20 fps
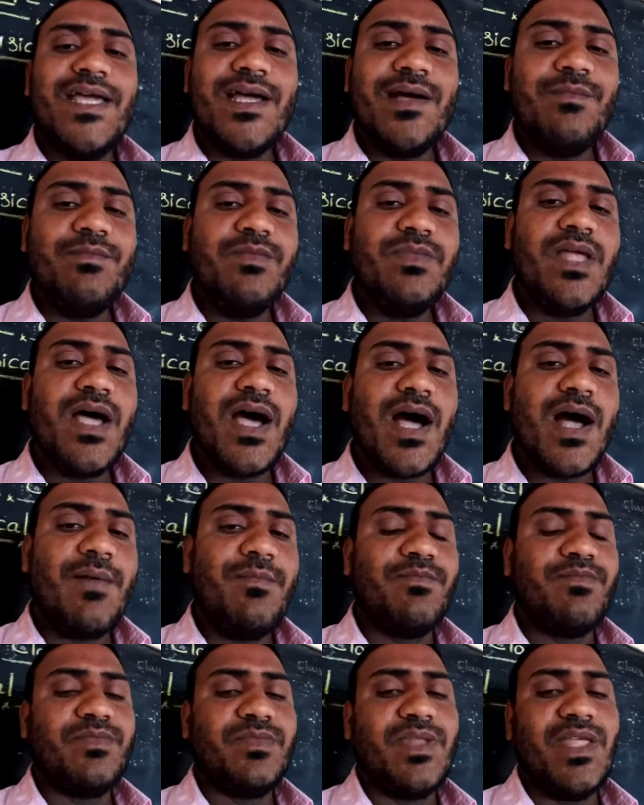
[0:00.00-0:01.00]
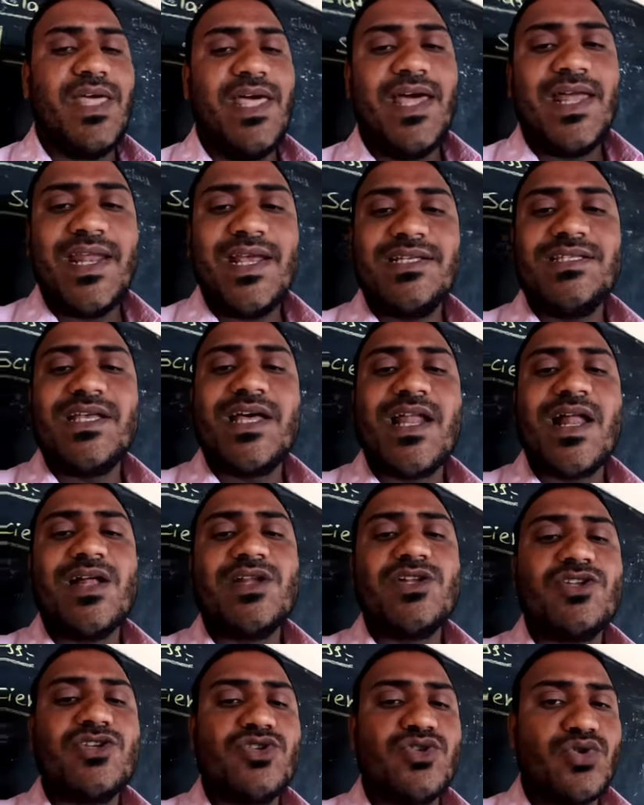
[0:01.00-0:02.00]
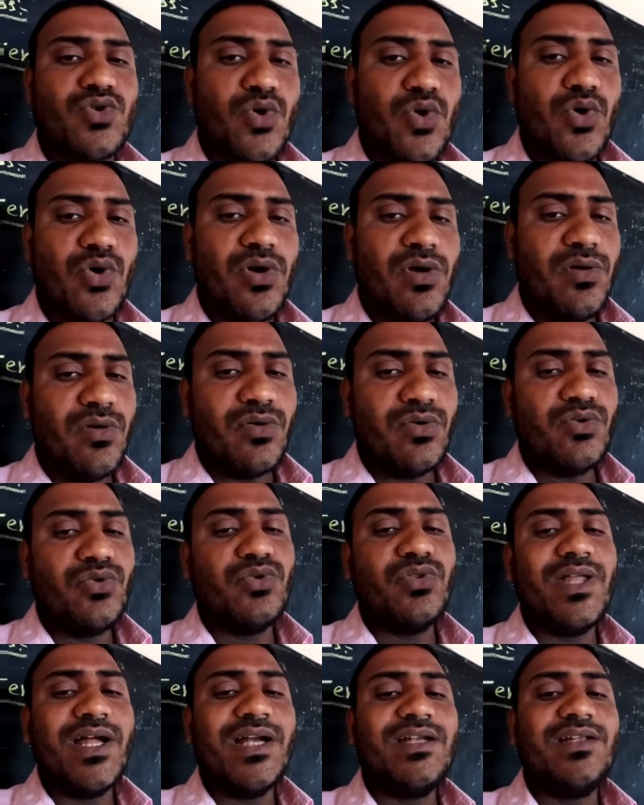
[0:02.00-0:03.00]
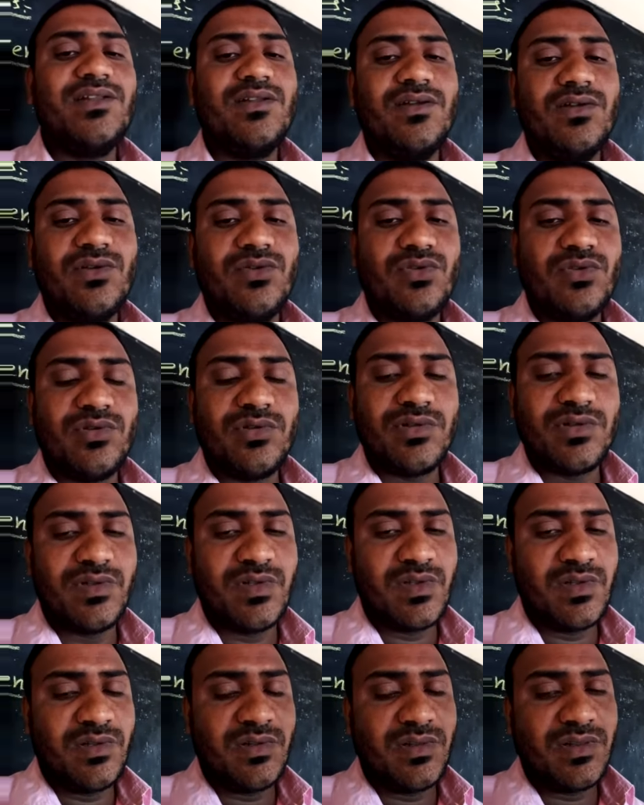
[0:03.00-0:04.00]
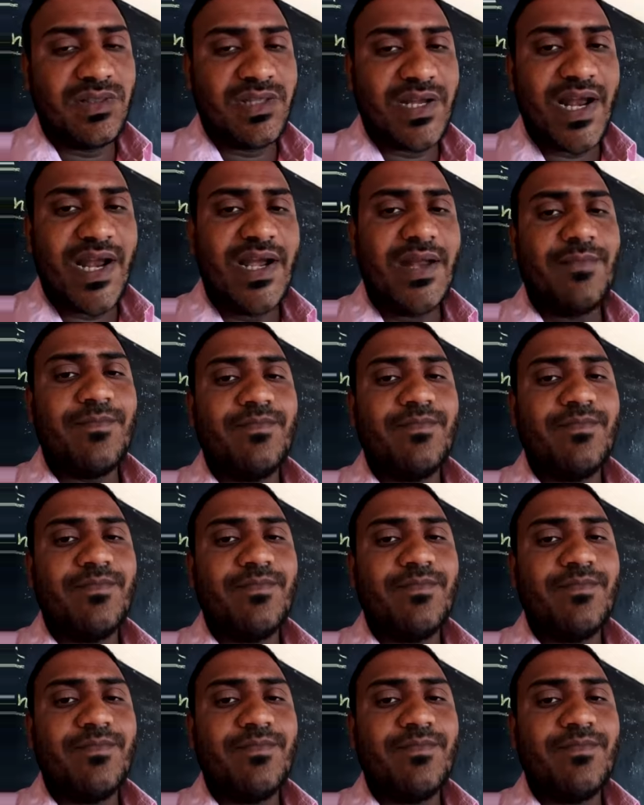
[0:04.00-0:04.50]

up the eraser or stone to that thread.